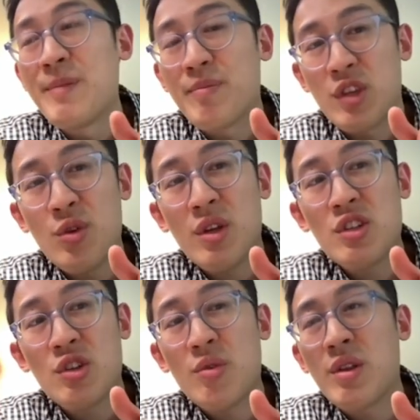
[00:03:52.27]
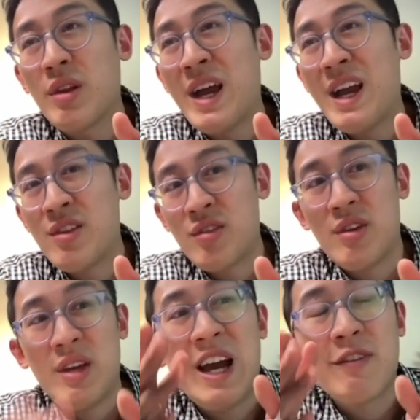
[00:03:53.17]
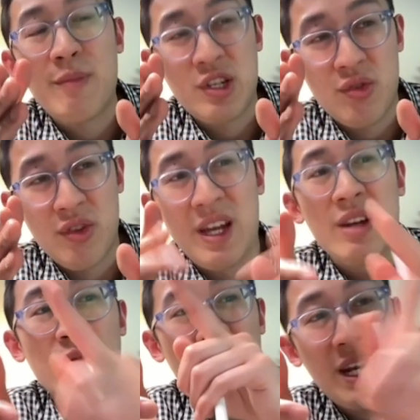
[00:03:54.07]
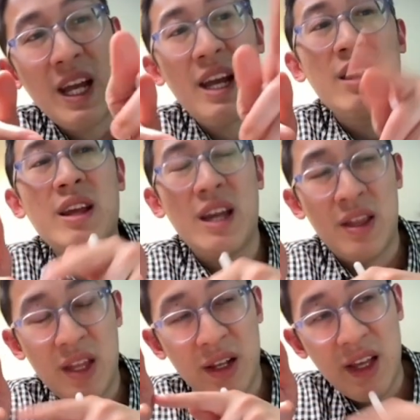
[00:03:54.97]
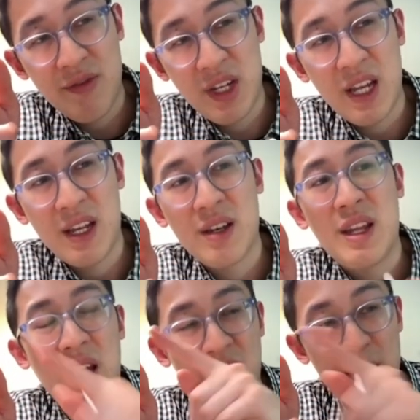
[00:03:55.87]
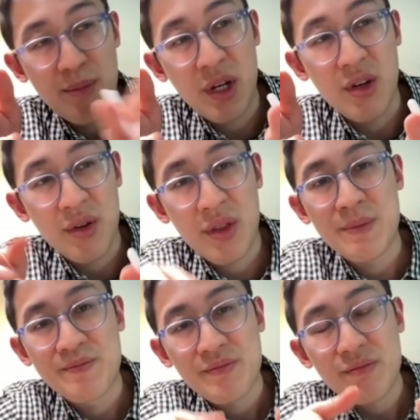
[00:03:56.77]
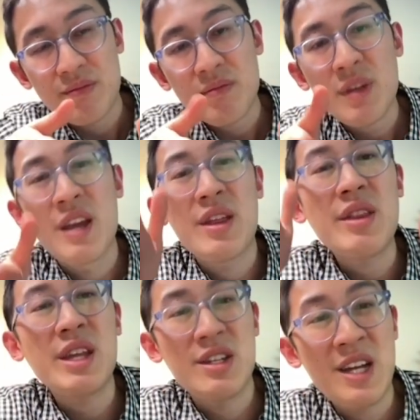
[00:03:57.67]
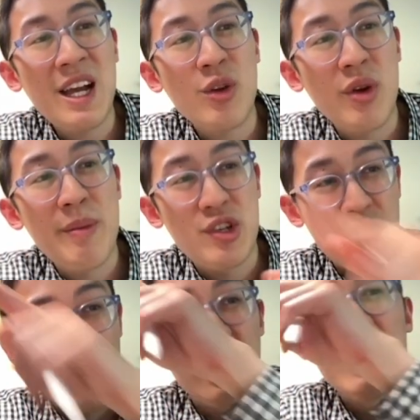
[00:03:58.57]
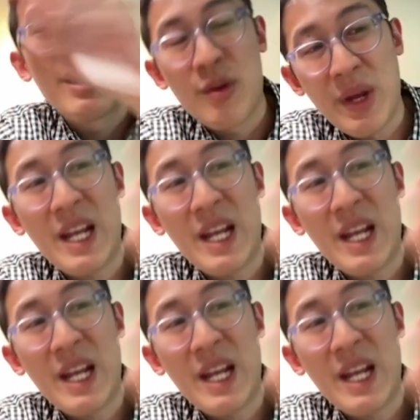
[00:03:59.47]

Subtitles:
you can do the last half measure set, right hand and then left hand and then both, and then the entire 1 measure set, right